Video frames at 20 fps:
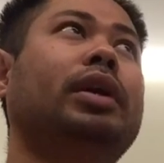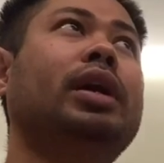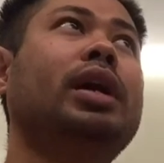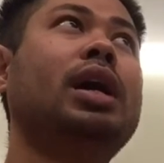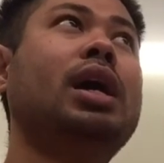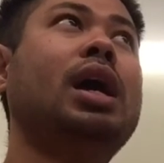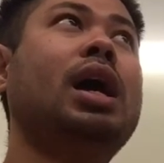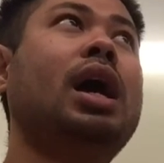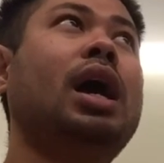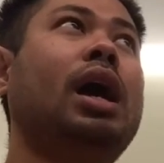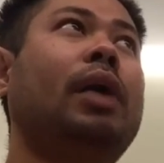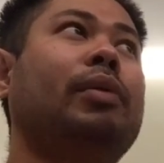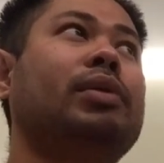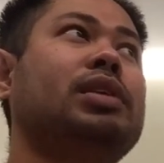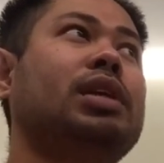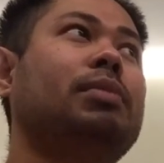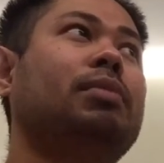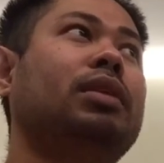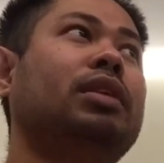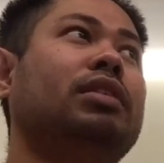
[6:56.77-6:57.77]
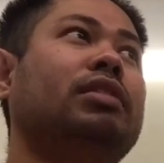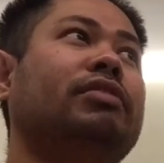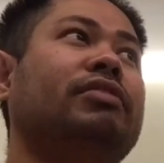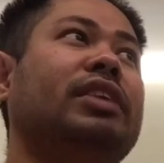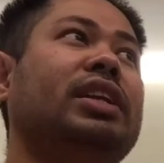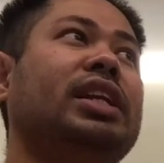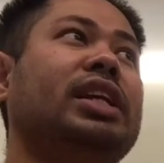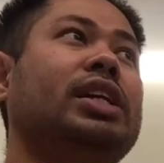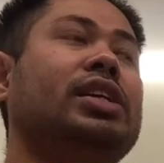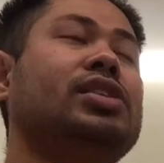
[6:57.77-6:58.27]
I was able to
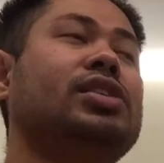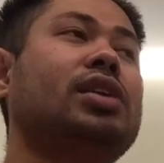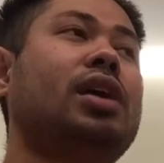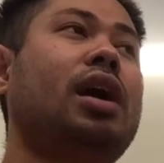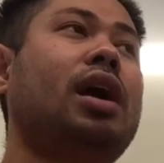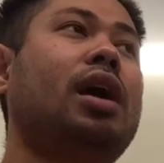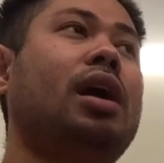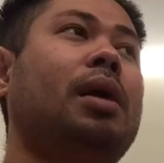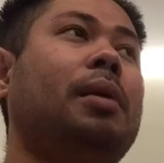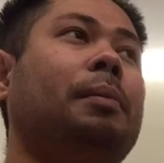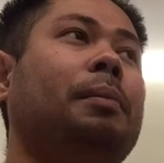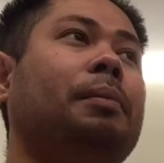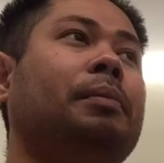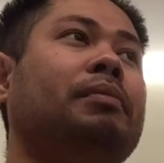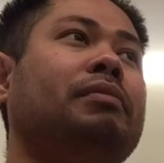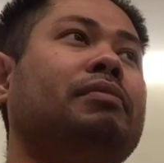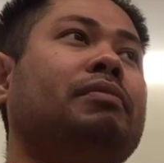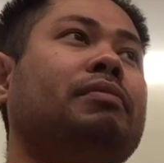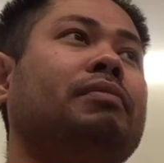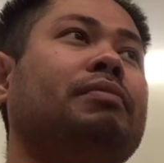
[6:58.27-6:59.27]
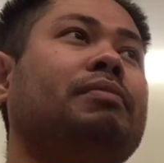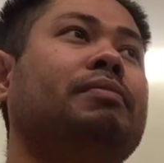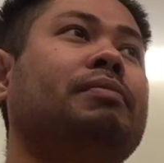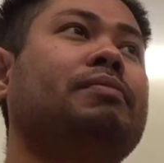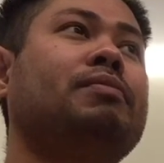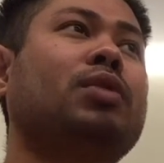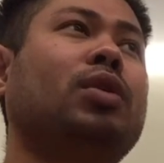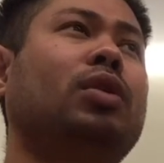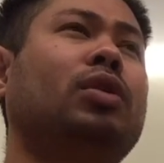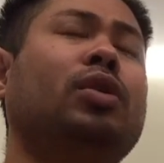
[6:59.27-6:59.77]
finish
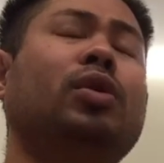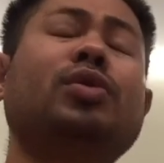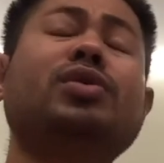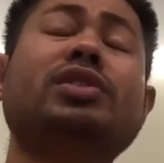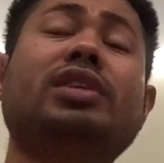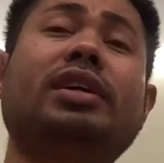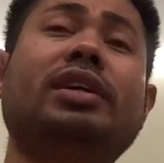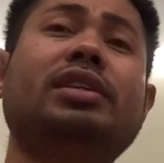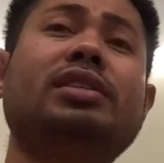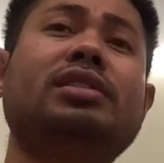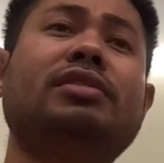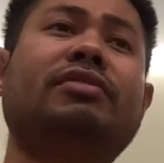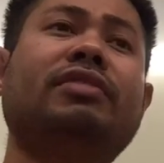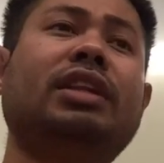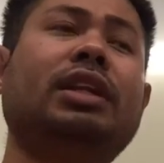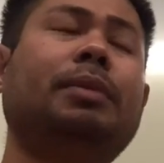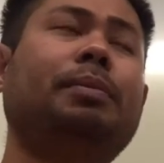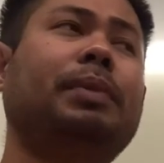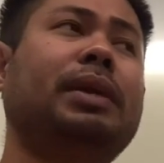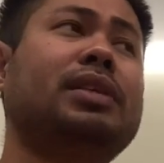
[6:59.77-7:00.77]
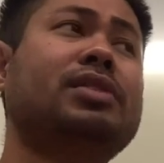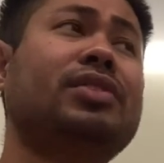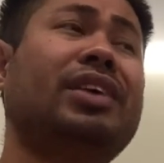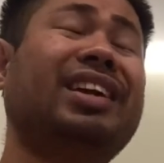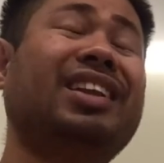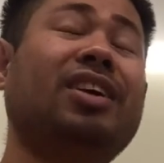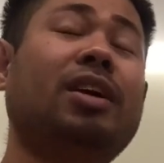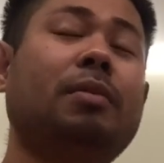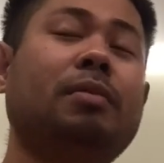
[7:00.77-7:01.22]
Colossians, Philippians. Right now